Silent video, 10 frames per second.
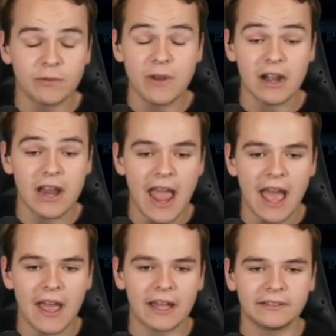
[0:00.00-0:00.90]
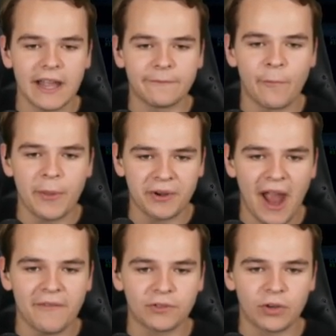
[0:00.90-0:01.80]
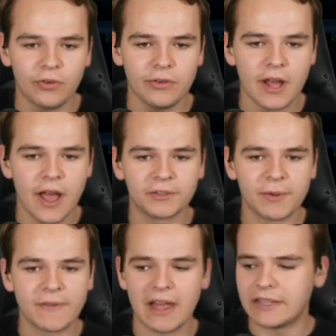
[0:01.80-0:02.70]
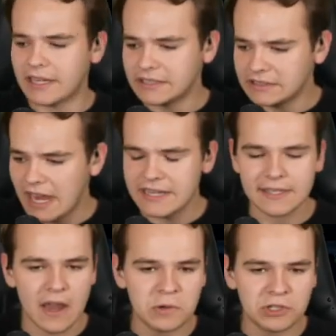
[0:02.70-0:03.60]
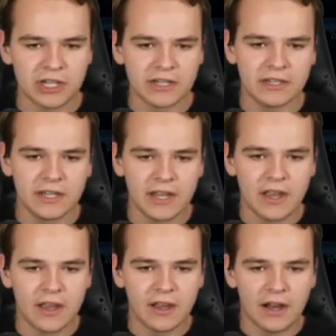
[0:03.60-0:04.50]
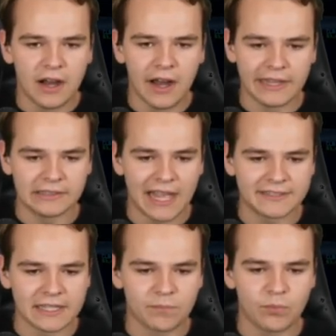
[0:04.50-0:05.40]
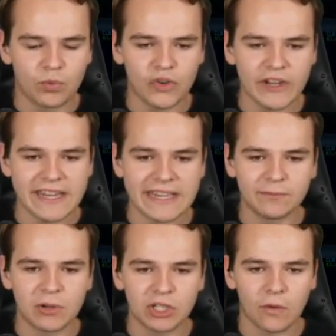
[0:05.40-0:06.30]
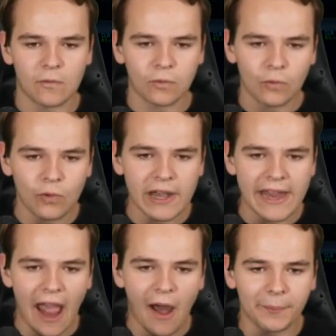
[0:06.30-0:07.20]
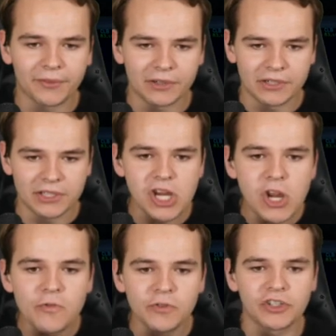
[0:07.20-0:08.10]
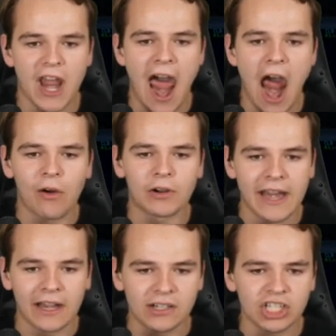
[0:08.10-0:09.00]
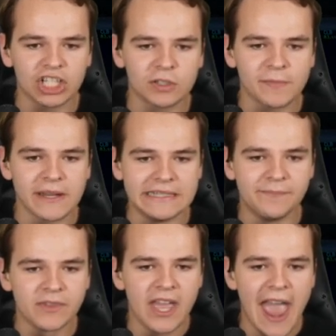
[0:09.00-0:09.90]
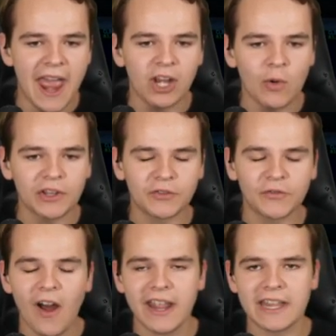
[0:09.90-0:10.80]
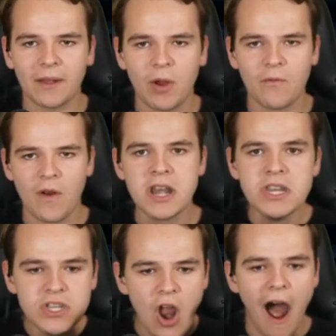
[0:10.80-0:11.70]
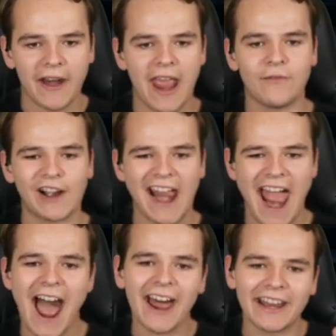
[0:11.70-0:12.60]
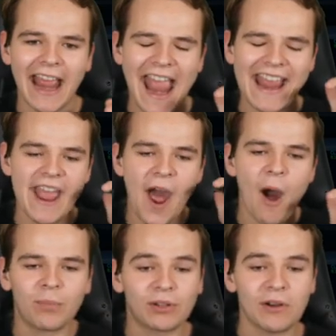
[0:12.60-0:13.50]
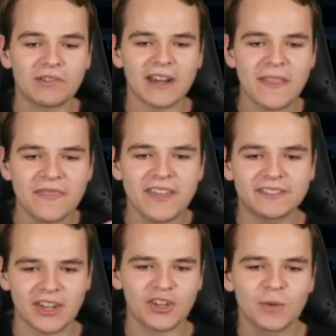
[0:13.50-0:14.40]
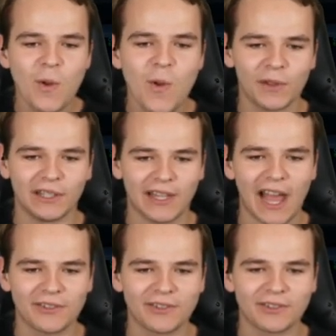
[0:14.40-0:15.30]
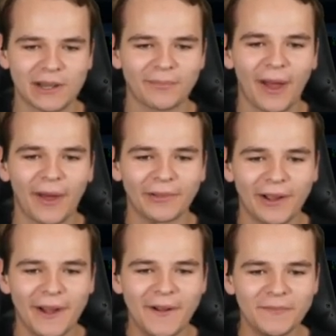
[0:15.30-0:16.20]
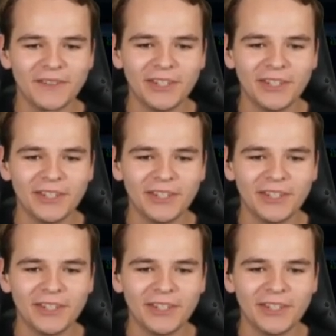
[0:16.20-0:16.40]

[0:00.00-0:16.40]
We're, we are at, at, live weather after all. So we've got like a nice ocean uh, Atlantic breeze, which really helps reduce our airspeed. And you know what's funny is that we've not ever had a approach this smooth in a live stream, by the way.